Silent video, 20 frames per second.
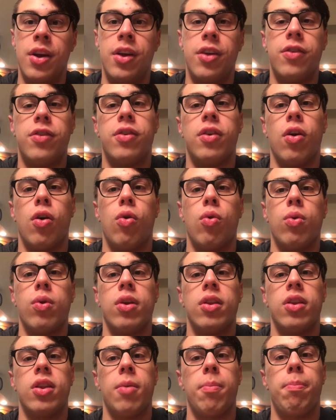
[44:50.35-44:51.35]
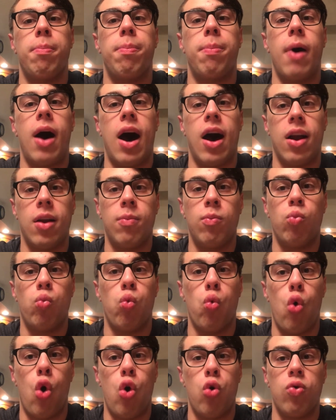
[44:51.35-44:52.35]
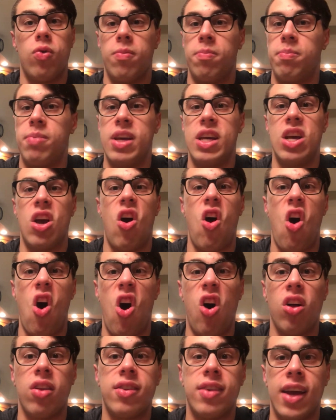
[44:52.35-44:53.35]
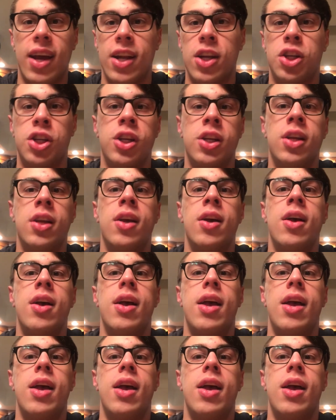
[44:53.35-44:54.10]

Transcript: so the bottom won't be all tension,